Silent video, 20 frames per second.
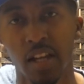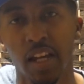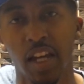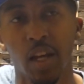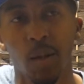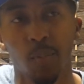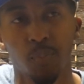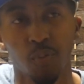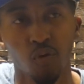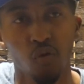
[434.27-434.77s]

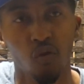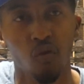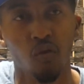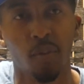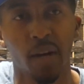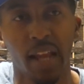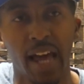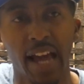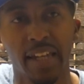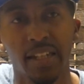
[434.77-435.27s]
improve.
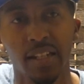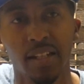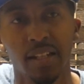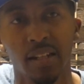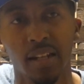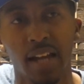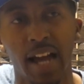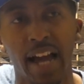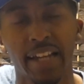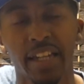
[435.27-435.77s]
But I
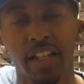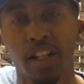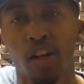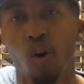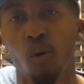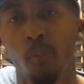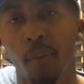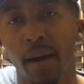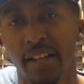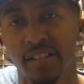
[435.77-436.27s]
can
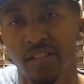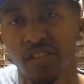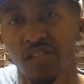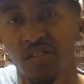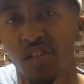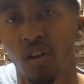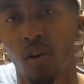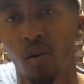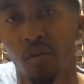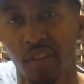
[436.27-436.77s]
go back to
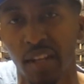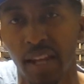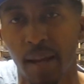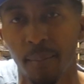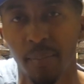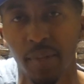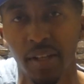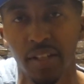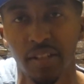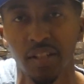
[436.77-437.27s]
songs that I
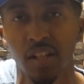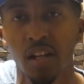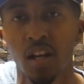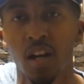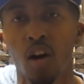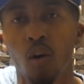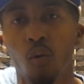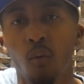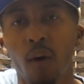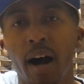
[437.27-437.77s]
mixed a
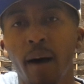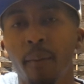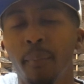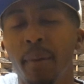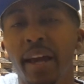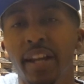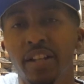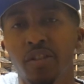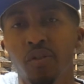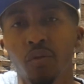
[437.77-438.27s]
while
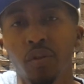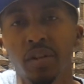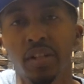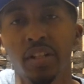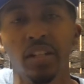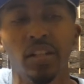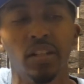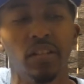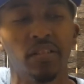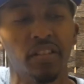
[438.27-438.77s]
back during
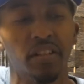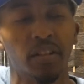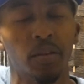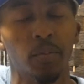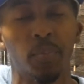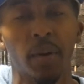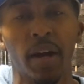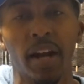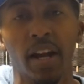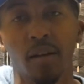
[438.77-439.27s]
these and
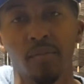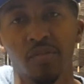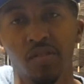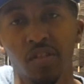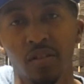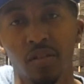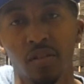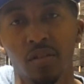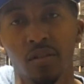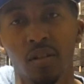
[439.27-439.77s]
compare them
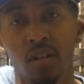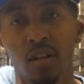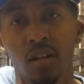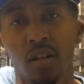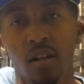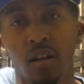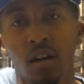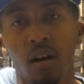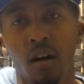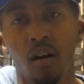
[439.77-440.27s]
to
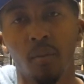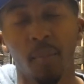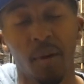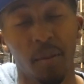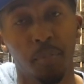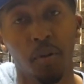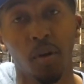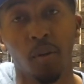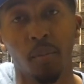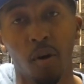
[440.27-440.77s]
and
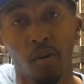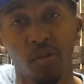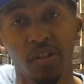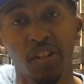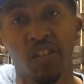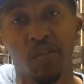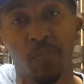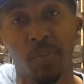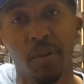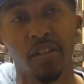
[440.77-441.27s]
put them on
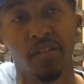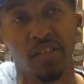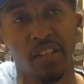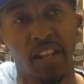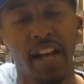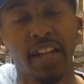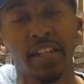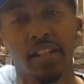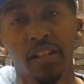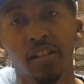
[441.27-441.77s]
these speakers, and
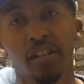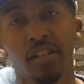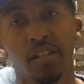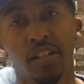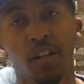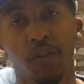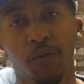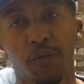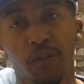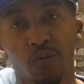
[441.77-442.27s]
I can hear the
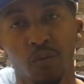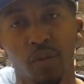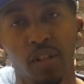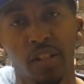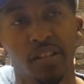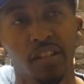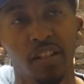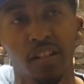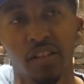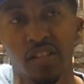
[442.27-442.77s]
difference when
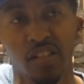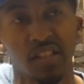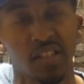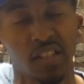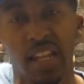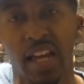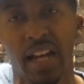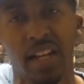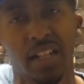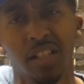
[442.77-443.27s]
it's here. It's just a
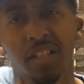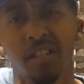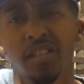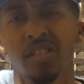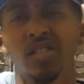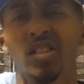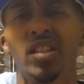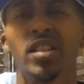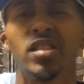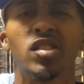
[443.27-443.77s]
lot clearer.
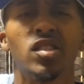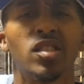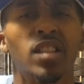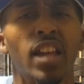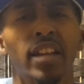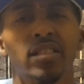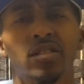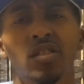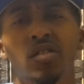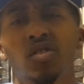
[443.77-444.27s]
It's just
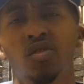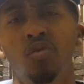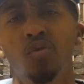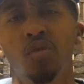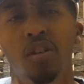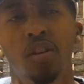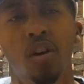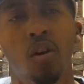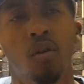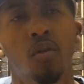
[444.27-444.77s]
like the
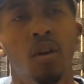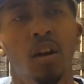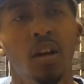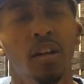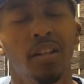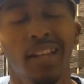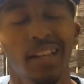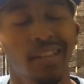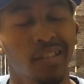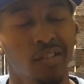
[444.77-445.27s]
studio,
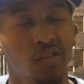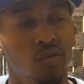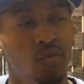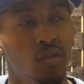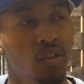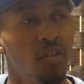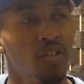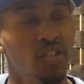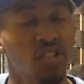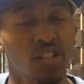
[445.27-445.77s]
not the
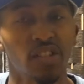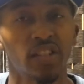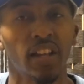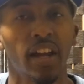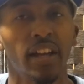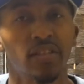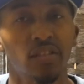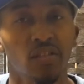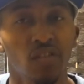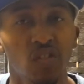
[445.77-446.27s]
studio. It's just
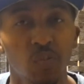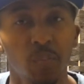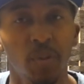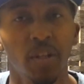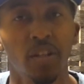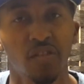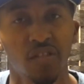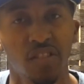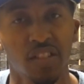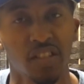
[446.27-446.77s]
like the
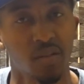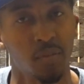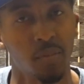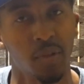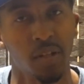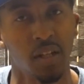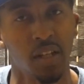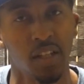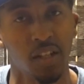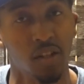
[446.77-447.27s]
speaker system
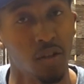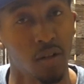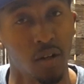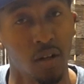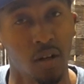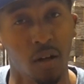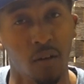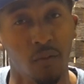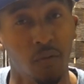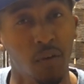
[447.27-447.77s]
in
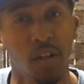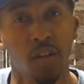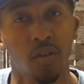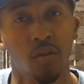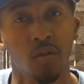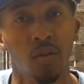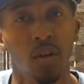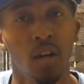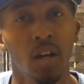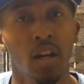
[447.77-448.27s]
your vehicle.